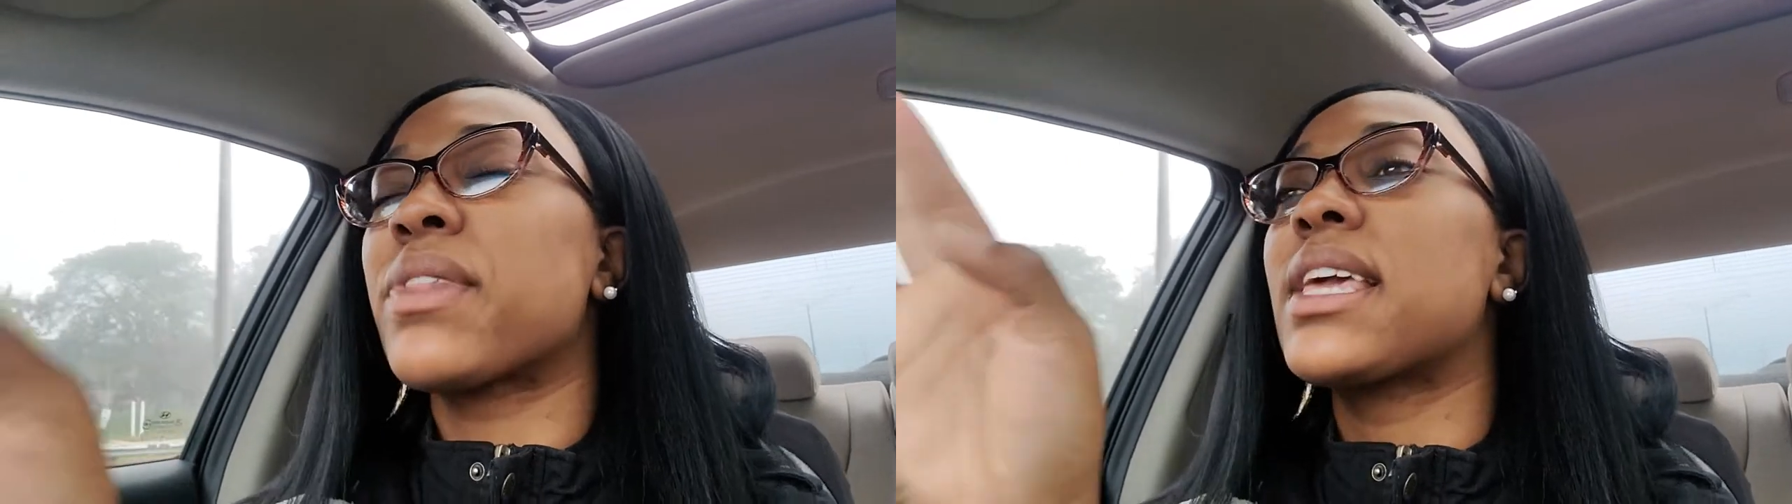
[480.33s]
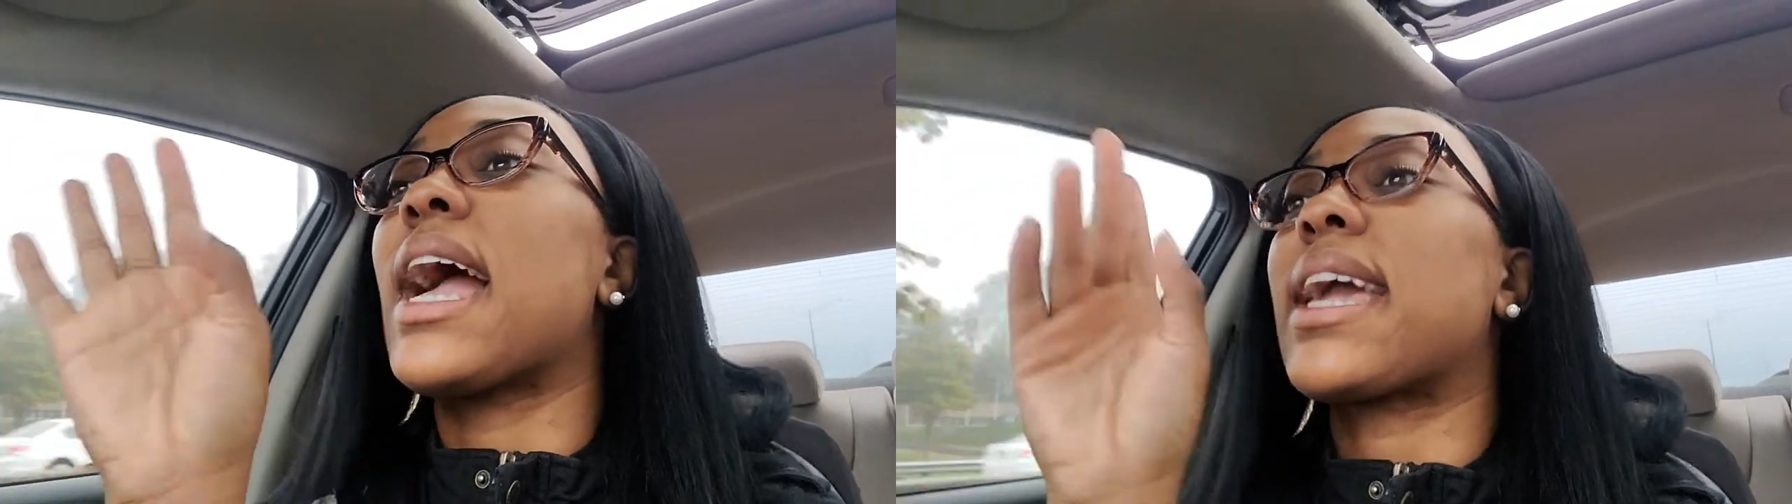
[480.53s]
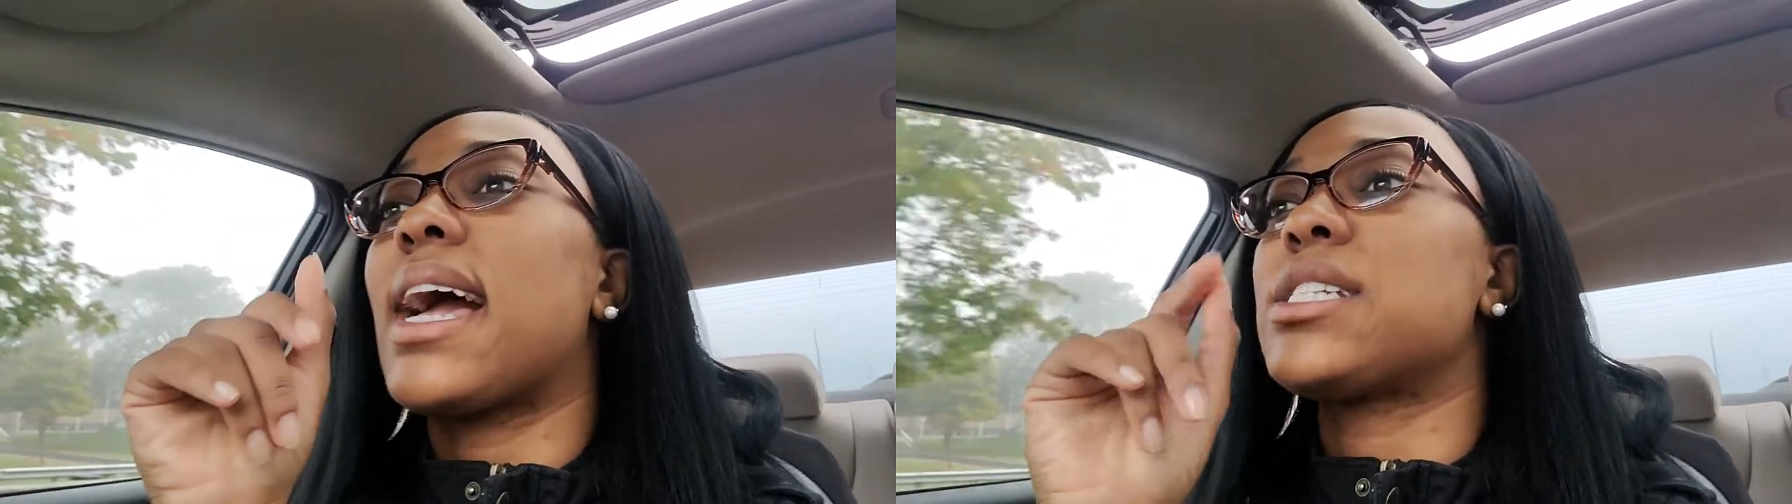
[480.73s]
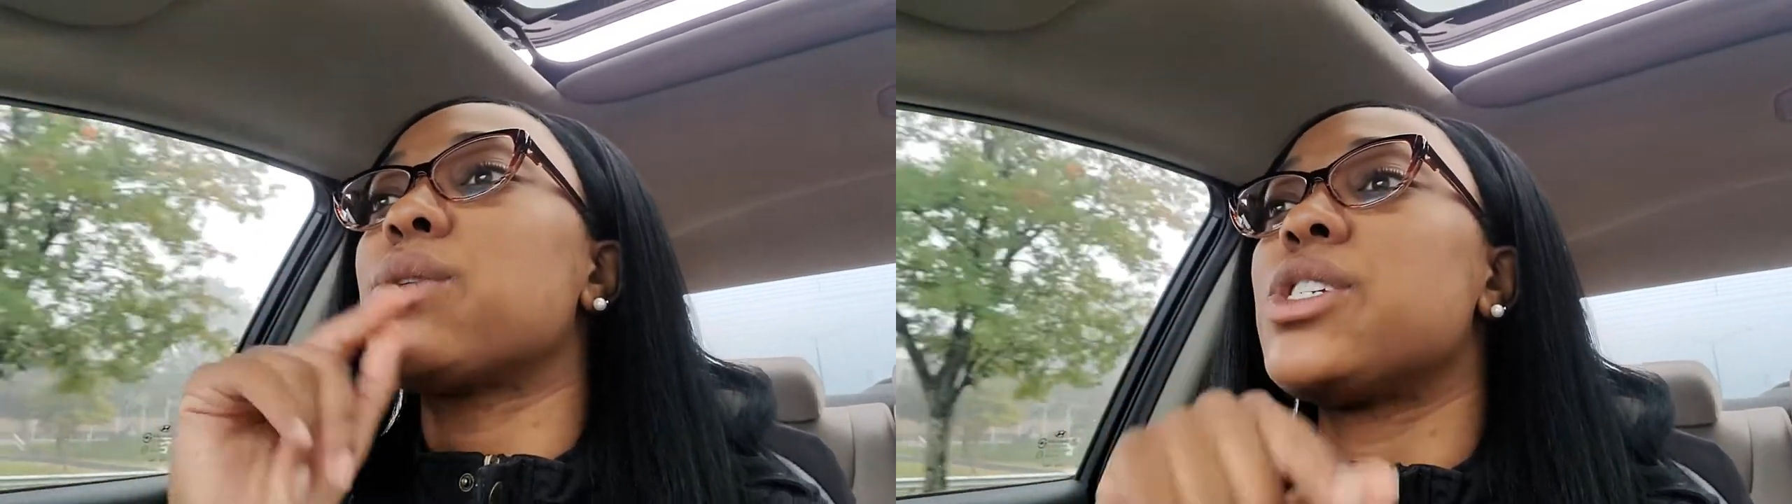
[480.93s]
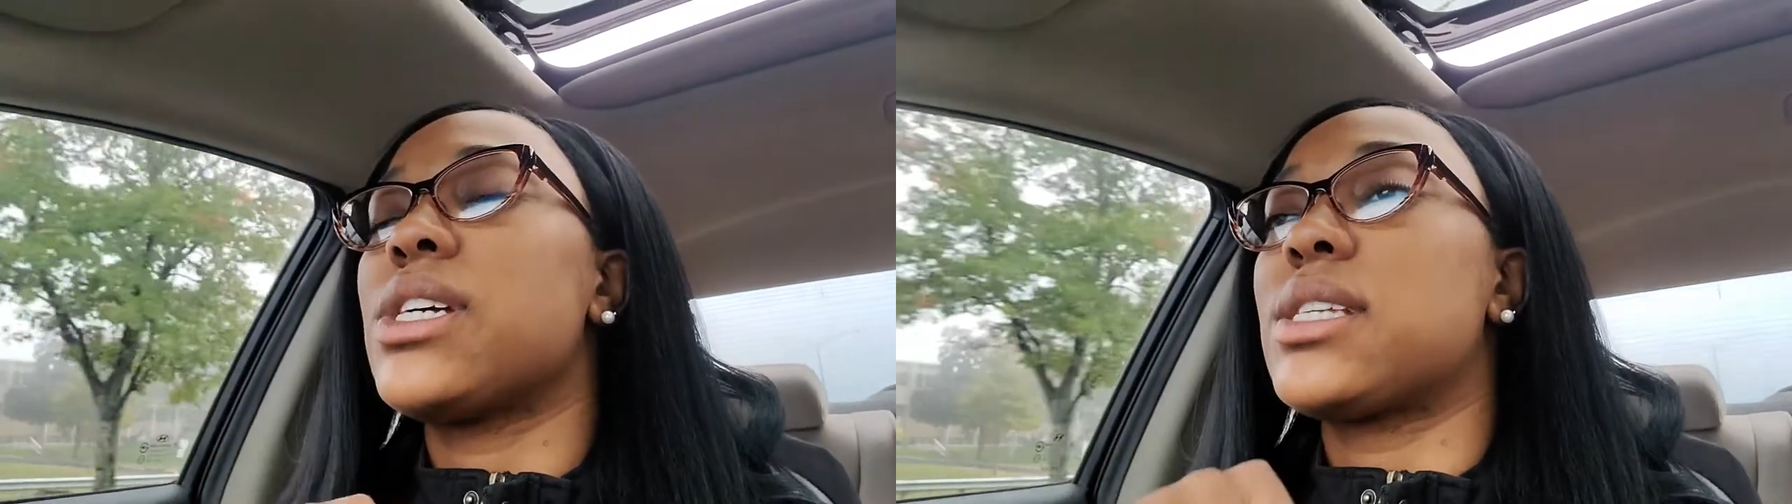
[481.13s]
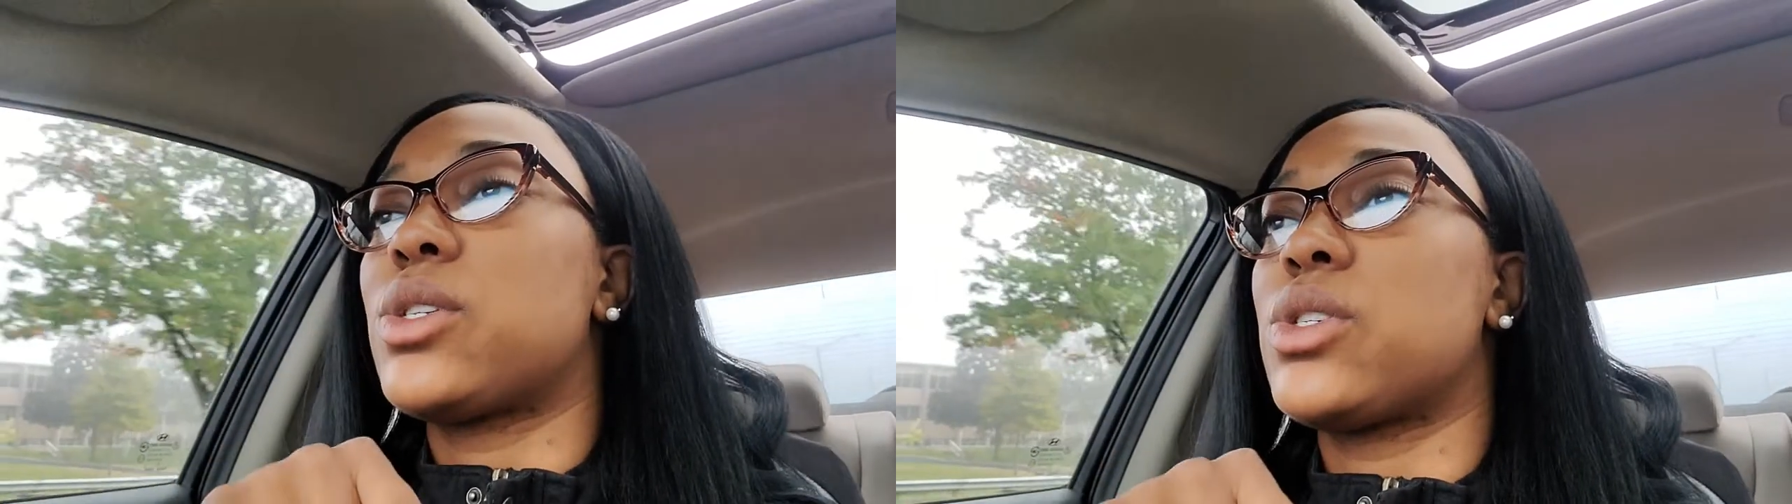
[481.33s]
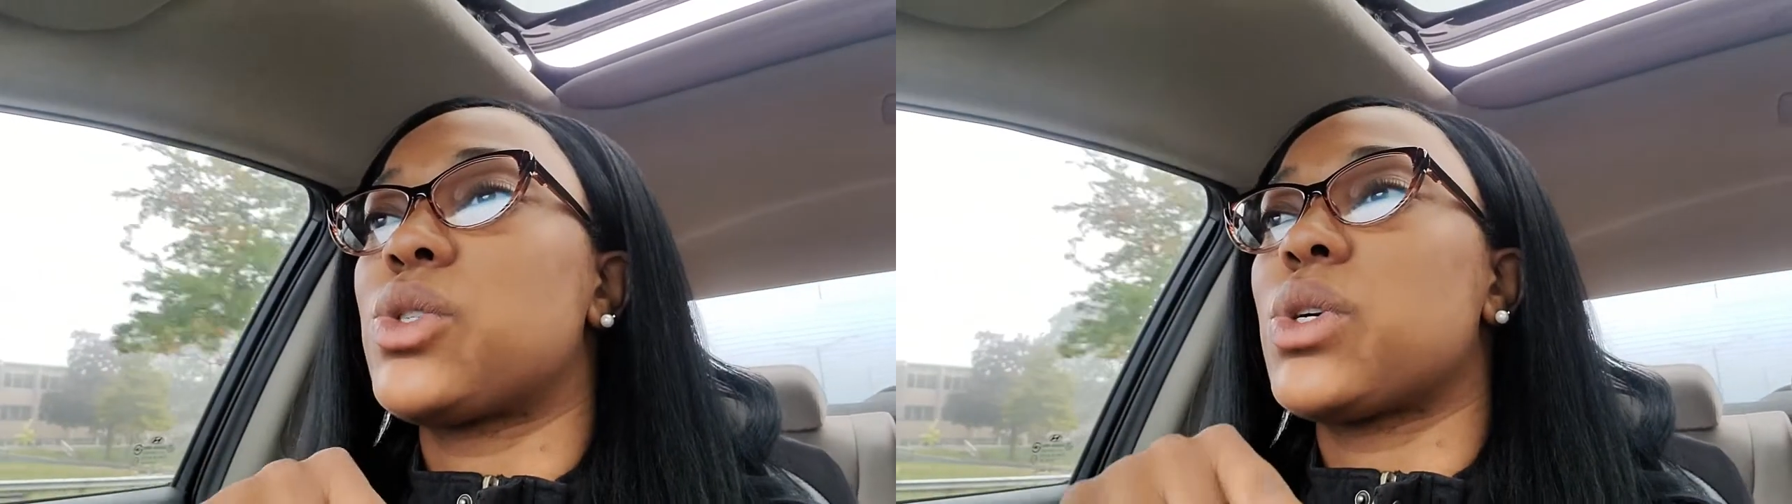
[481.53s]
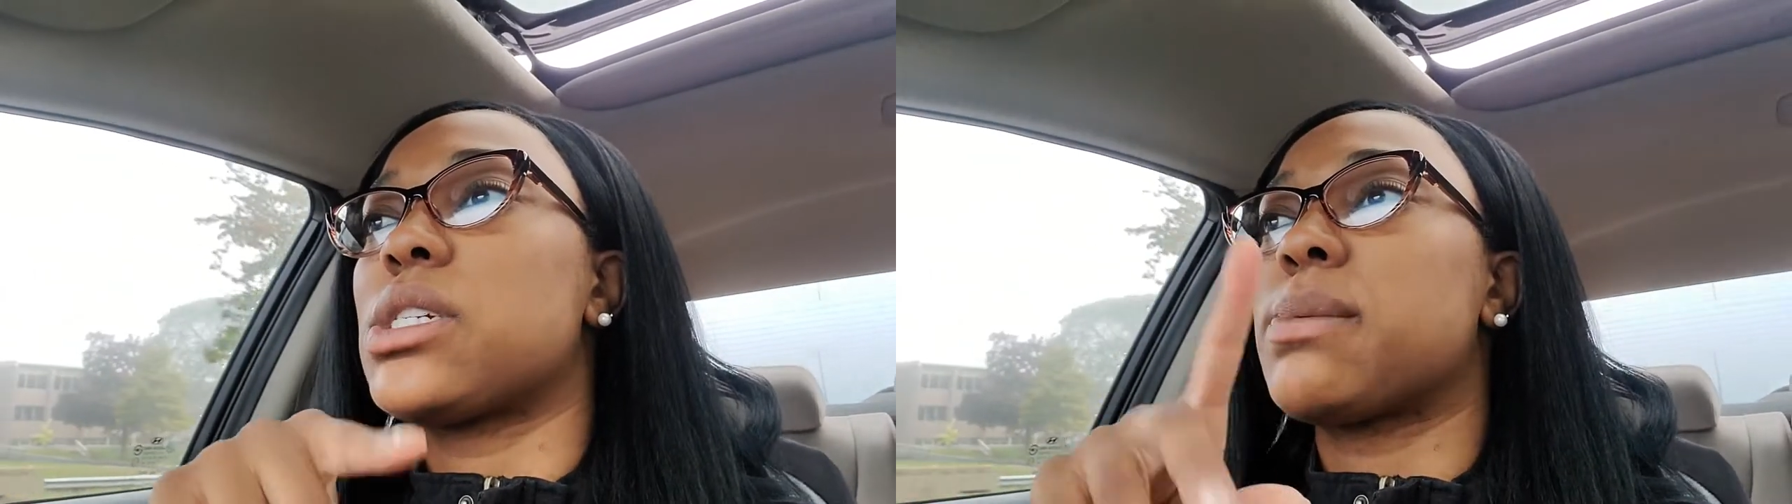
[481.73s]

Yeah, gastrointestinal disorders,